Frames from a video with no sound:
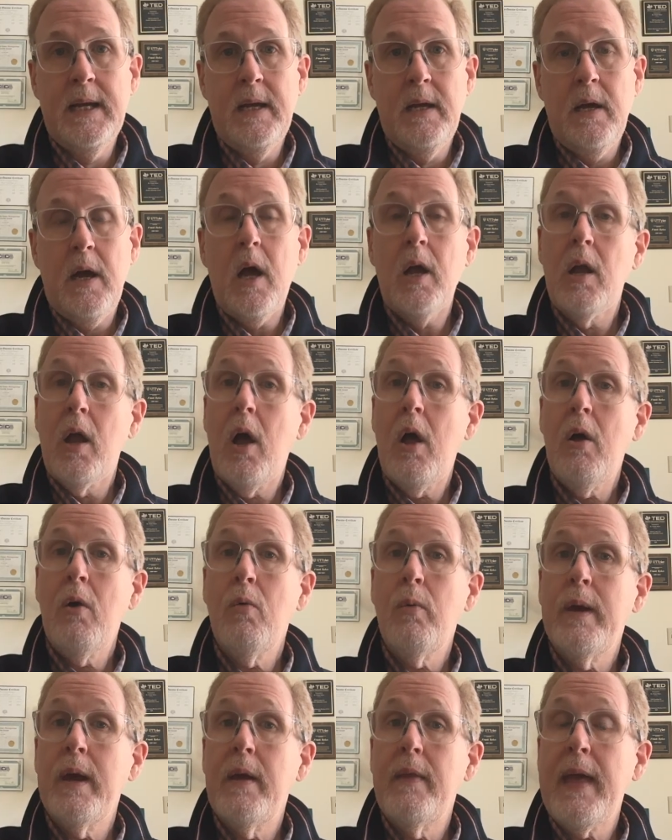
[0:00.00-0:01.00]
Along
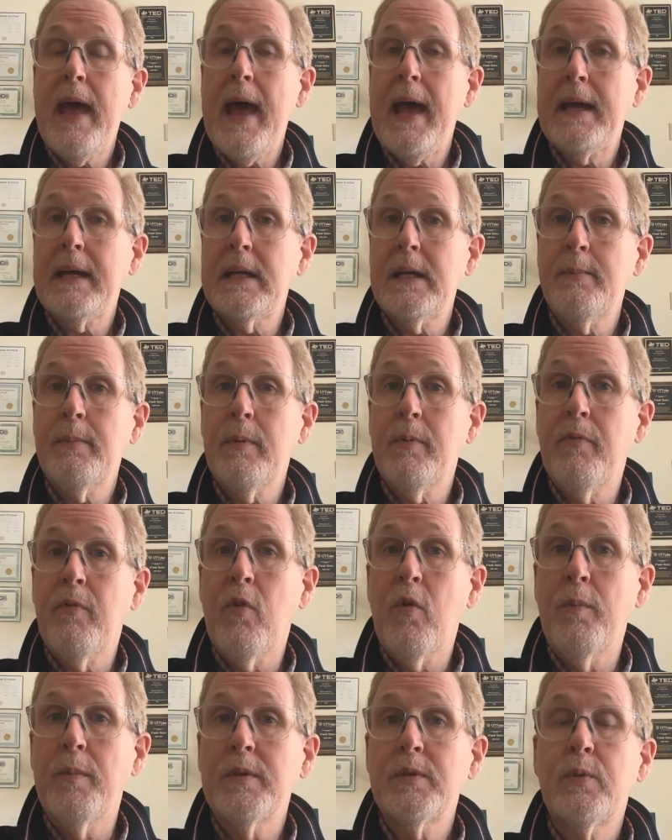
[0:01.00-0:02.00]
with academic
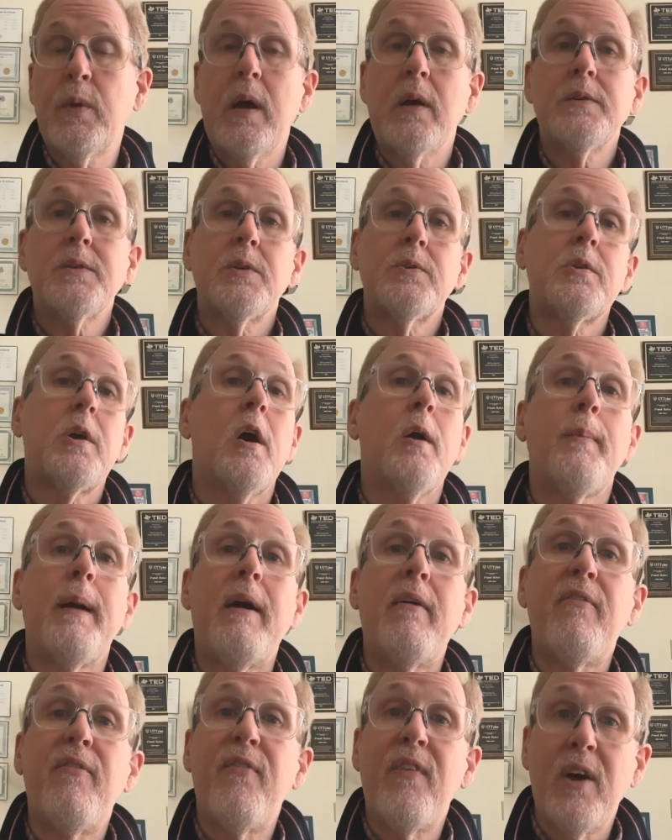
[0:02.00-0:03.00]
performance, we also talk
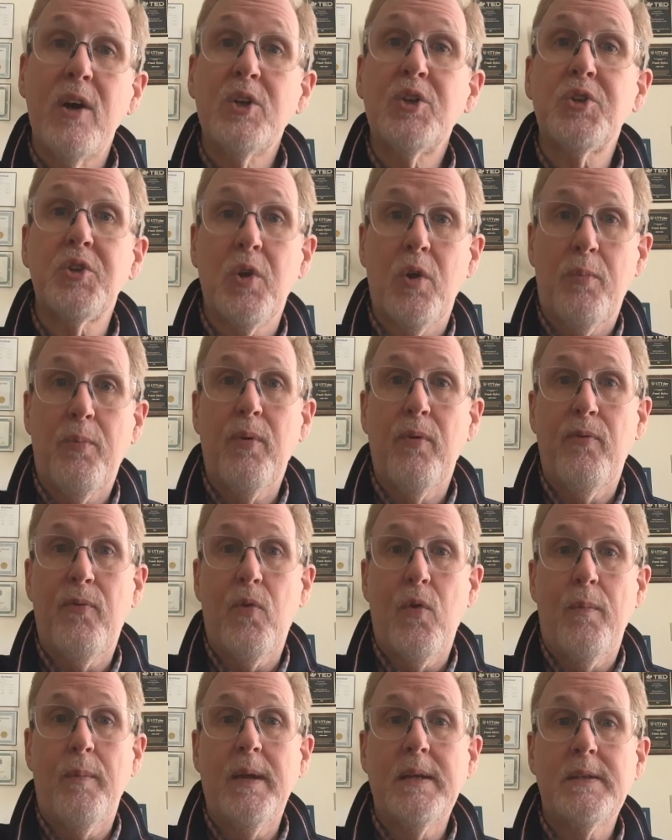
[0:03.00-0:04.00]
about functional
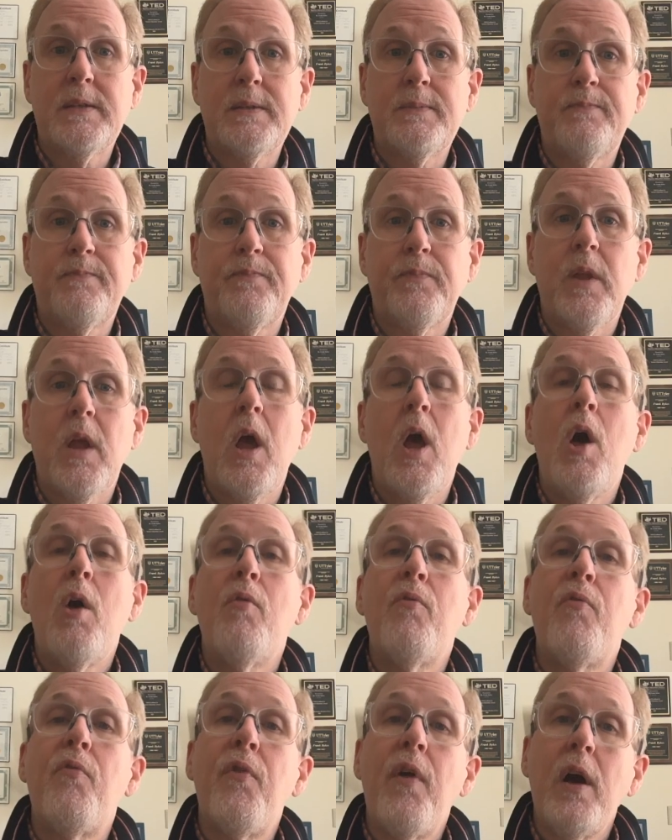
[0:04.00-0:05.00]
performance.
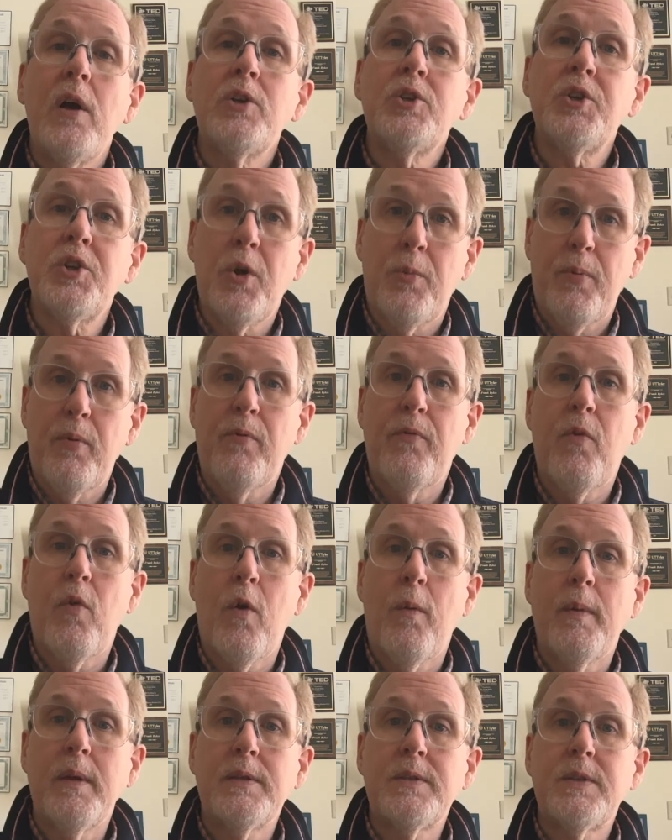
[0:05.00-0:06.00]
Functional
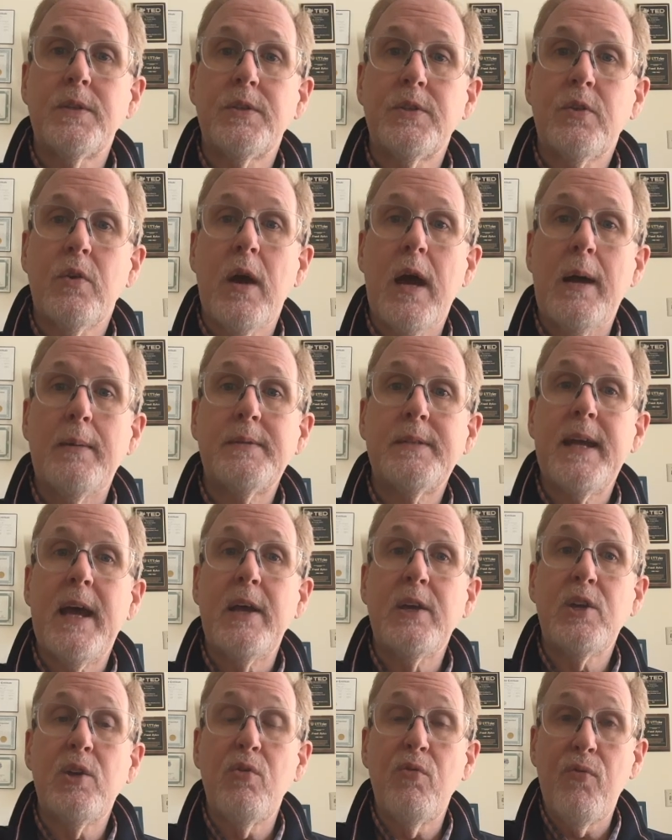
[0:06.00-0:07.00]
performance describes how
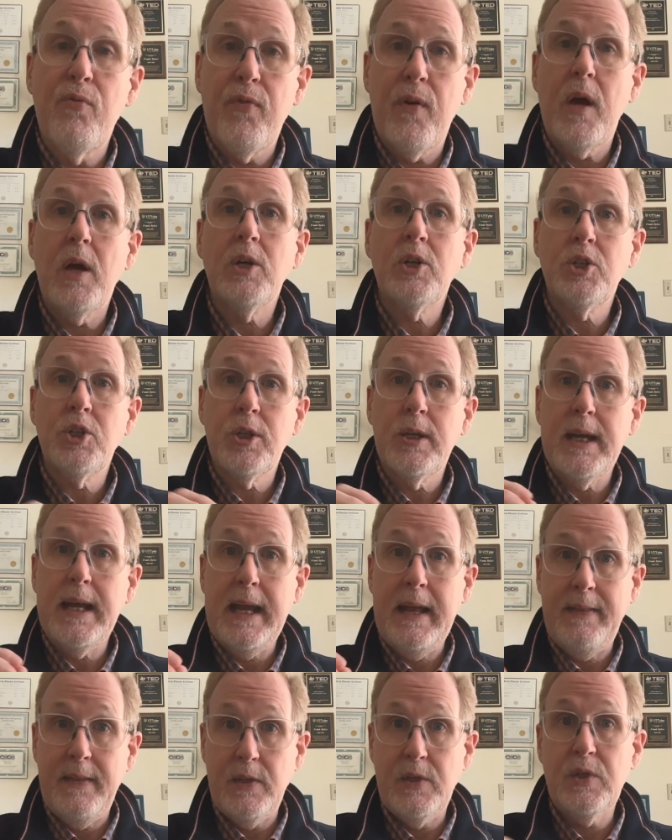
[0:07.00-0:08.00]
you function
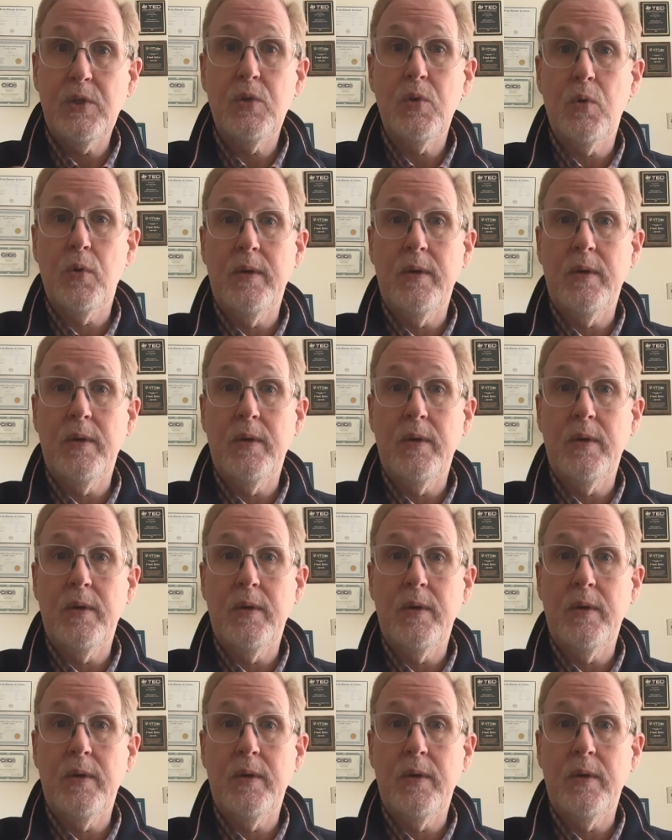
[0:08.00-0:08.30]
in the school